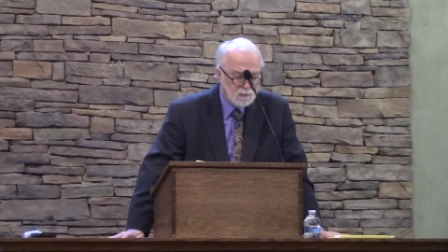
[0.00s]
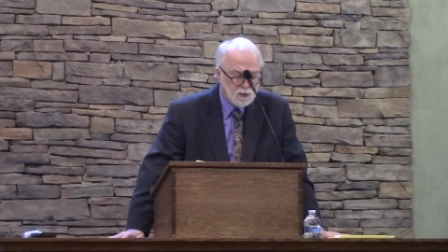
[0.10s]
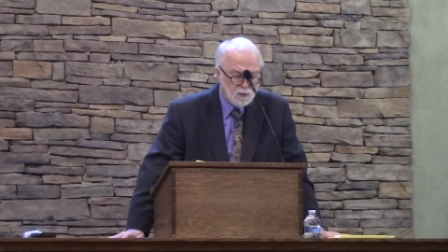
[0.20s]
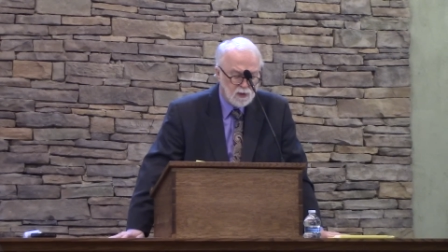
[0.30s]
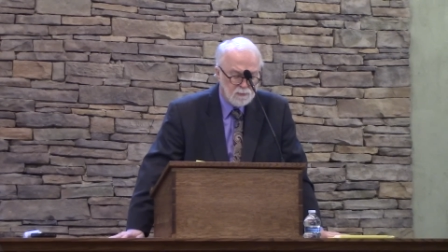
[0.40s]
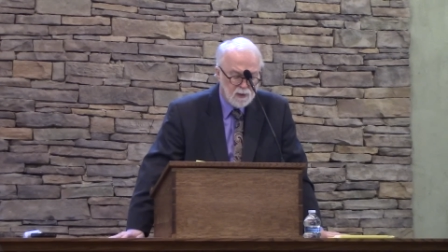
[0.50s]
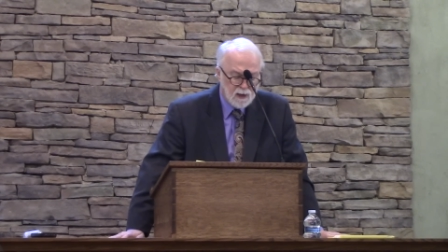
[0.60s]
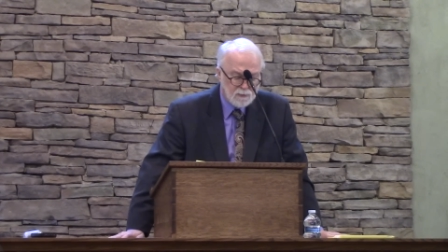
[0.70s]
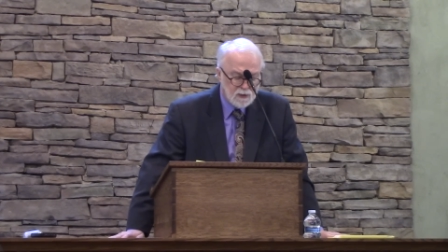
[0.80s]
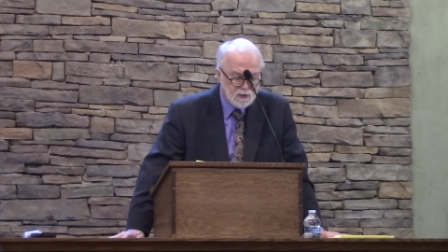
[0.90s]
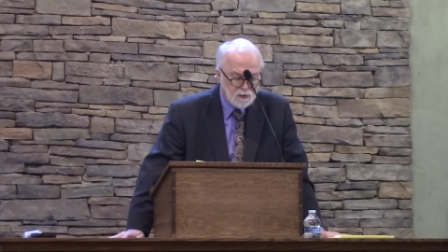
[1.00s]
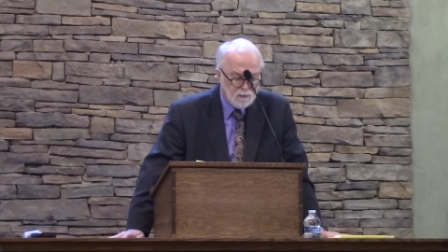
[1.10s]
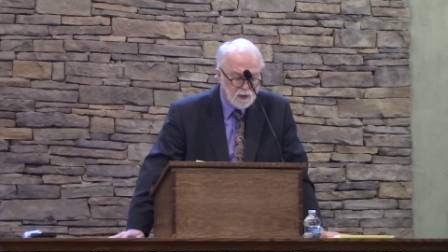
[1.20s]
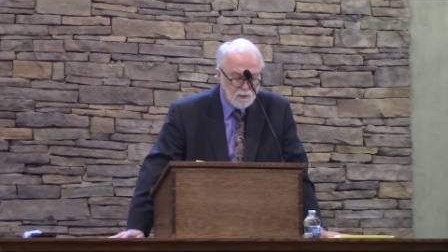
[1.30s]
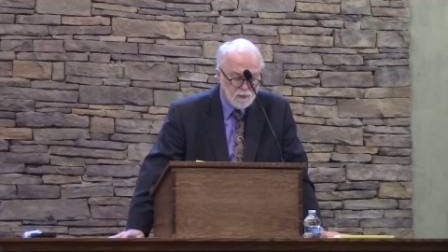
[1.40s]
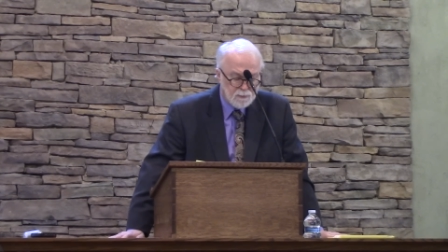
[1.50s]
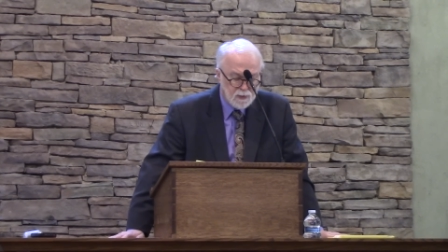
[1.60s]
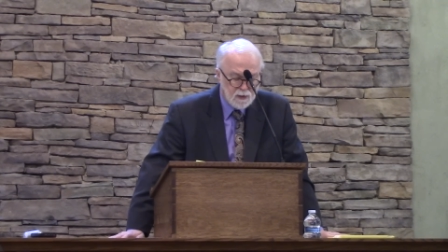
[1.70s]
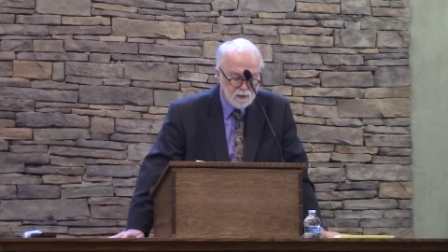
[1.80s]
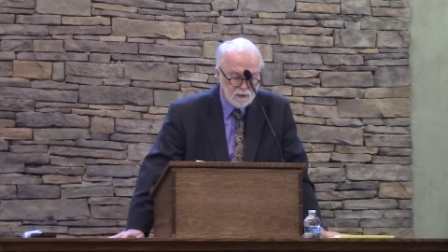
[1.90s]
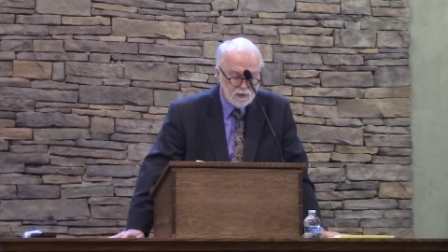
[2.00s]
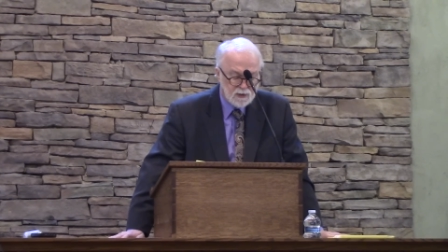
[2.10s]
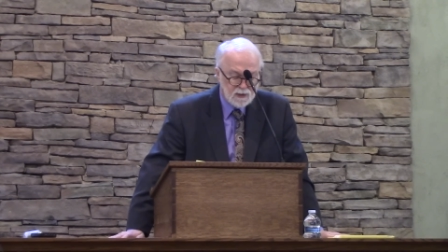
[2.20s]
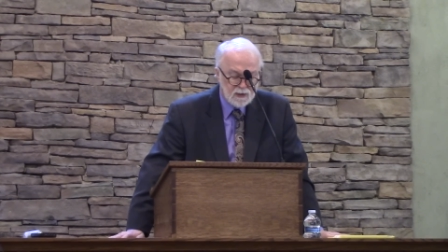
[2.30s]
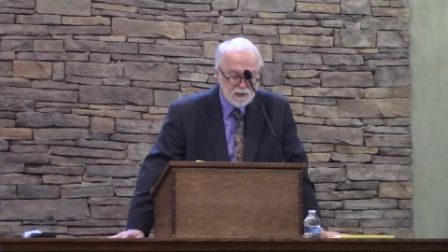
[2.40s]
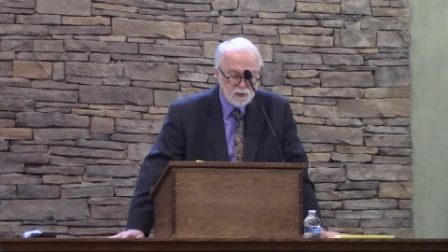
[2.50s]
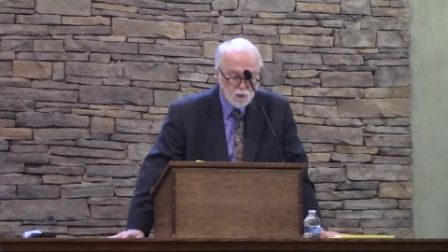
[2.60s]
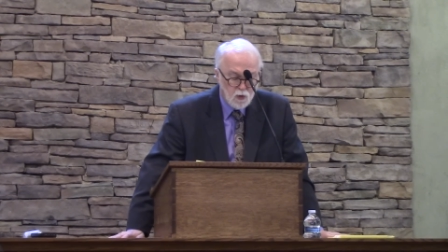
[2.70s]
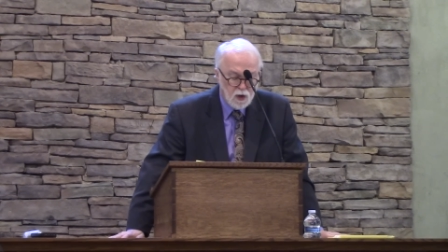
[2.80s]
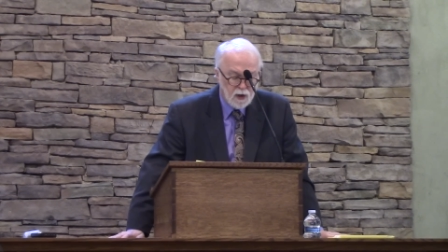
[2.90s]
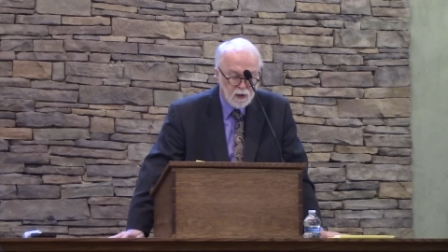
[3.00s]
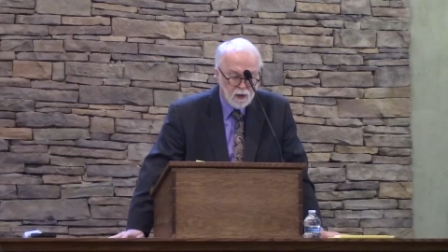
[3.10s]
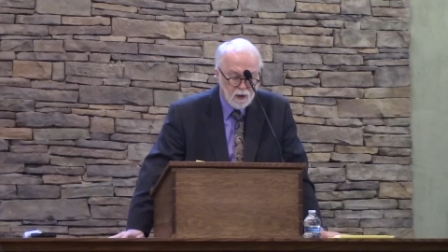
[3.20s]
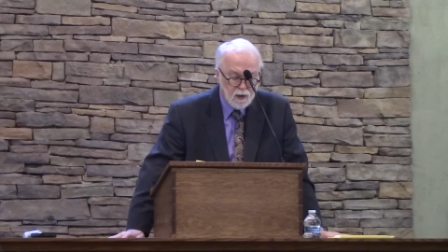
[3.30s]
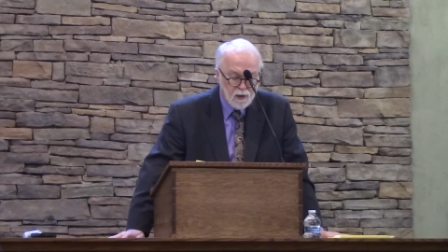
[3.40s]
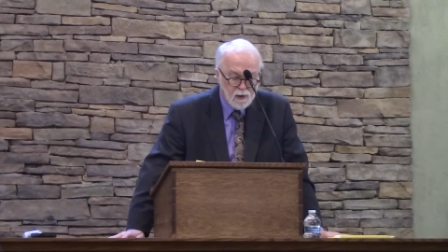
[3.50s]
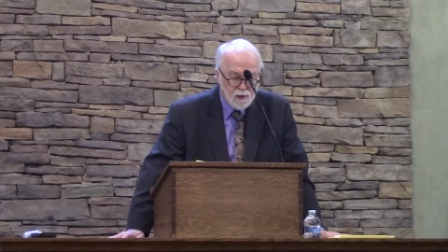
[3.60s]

between baptism and repentance. Thesis 1.